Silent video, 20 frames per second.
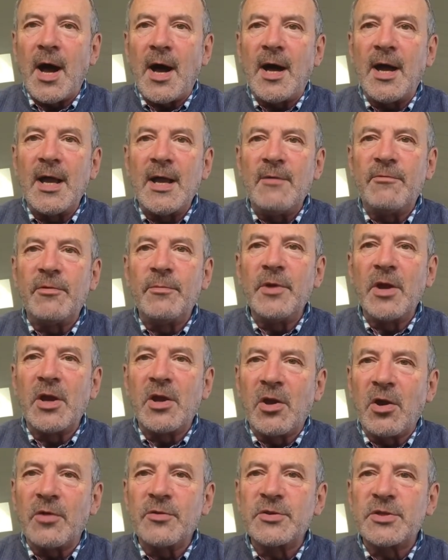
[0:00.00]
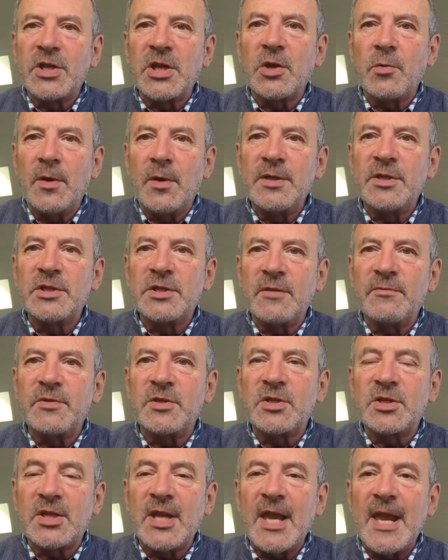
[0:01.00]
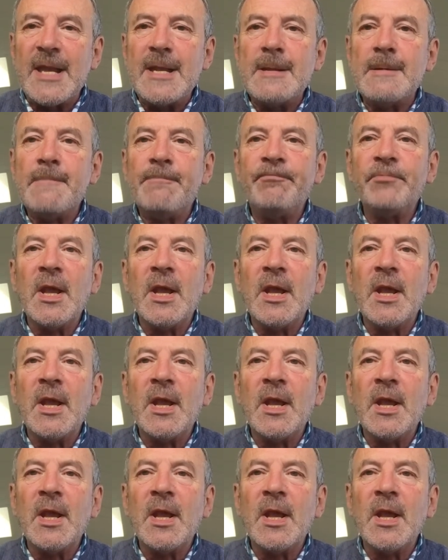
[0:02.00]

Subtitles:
I from the consequences of sin,